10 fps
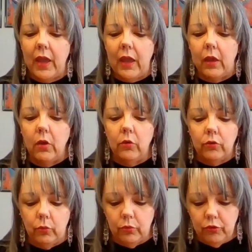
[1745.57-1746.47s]
okay,
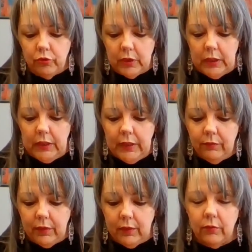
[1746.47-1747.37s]
so we're just going to
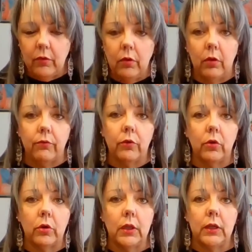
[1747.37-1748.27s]
leave this. Look for
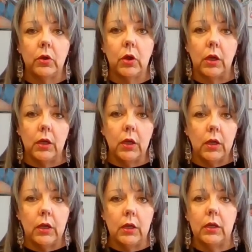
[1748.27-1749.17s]
her later on,
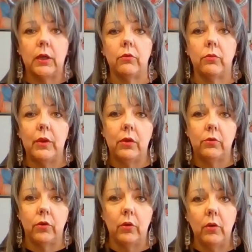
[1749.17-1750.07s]
next week
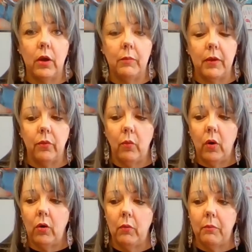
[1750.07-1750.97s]
or so, up on the
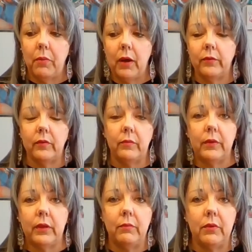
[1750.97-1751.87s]
wall.
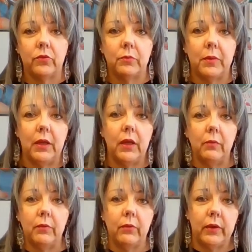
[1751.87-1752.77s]
Possibly Mr.
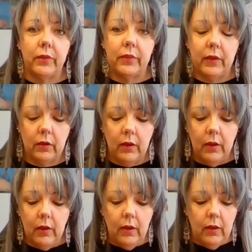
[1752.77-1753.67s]
Pineapple with it.
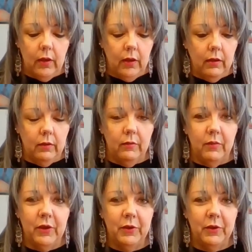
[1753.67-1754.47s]
Um,